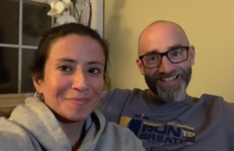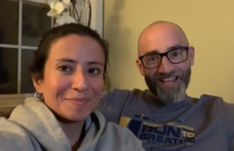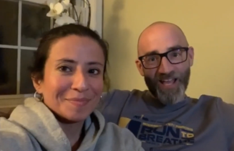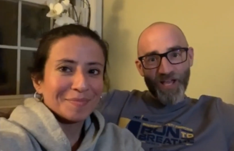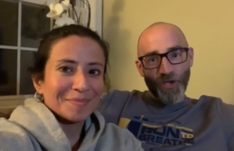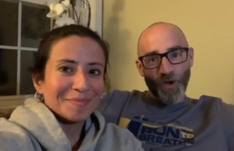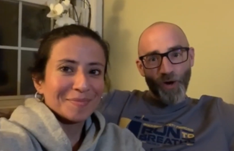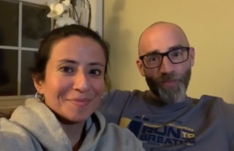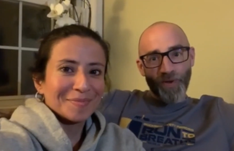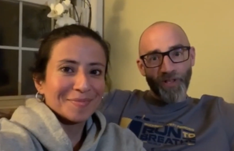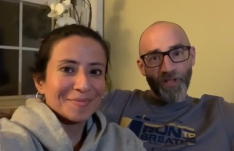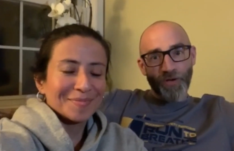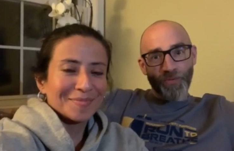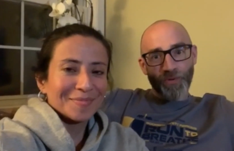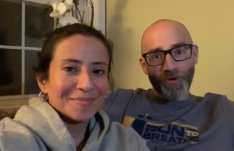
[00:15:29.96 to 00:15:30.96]
Speaker 1: Hey,
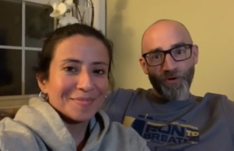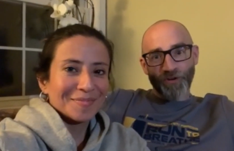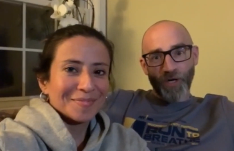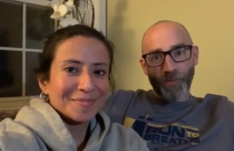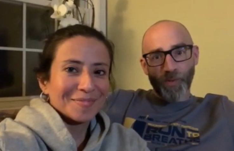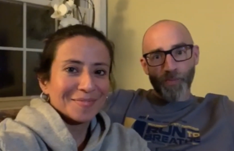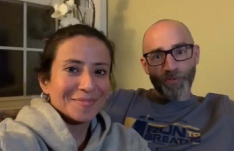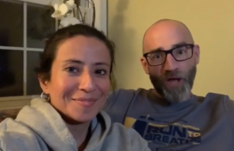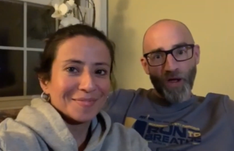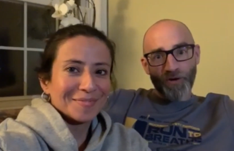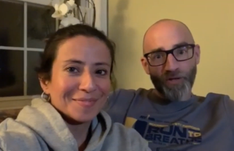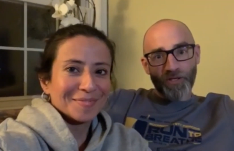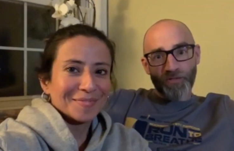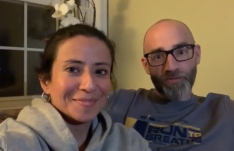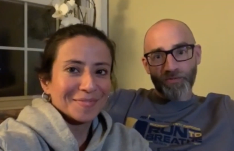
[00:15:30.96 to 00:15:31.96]
Carmelo, we're incredibly proud
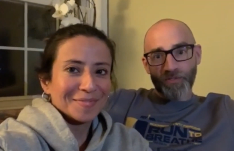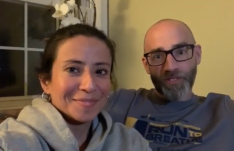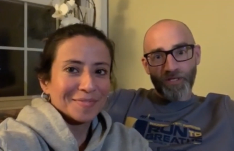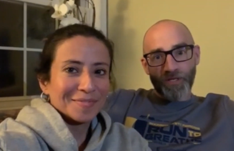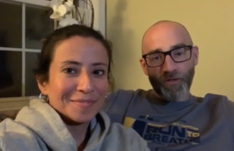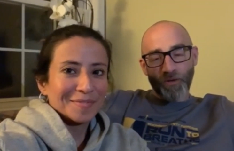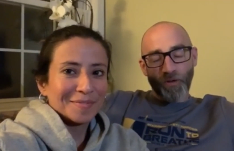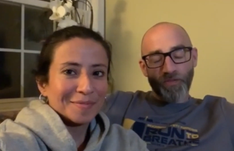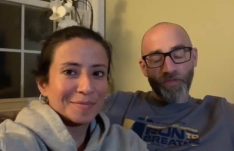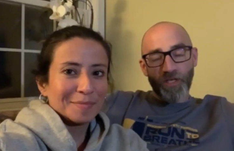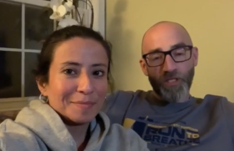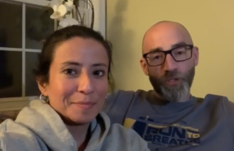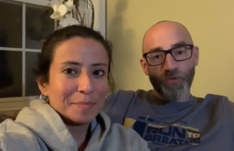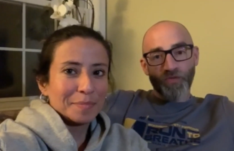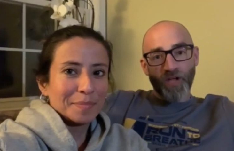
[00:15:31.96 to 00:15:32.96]
of you. All
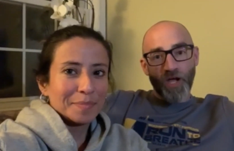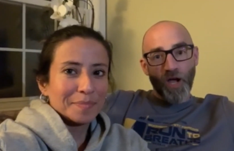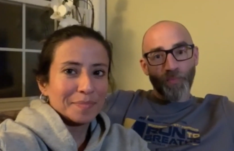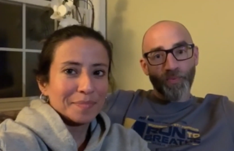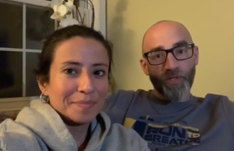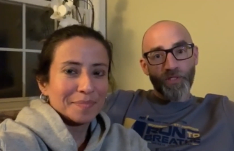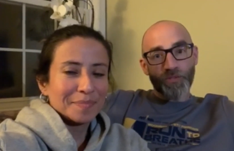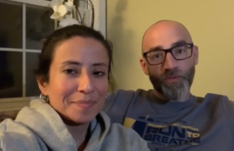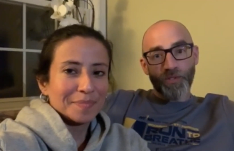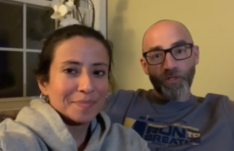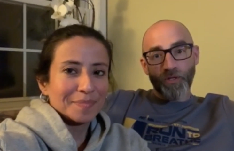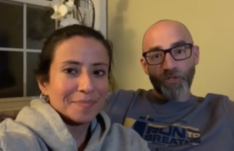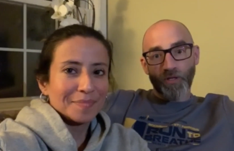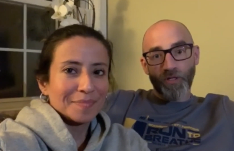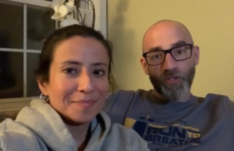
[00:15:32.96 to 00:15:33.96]
things you've accomplished. We
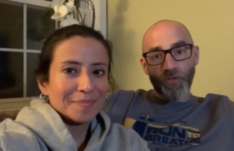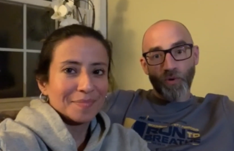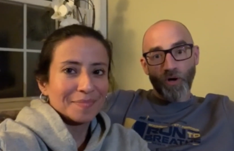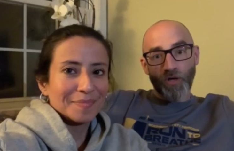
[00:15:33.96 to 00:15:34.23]
know you're going to do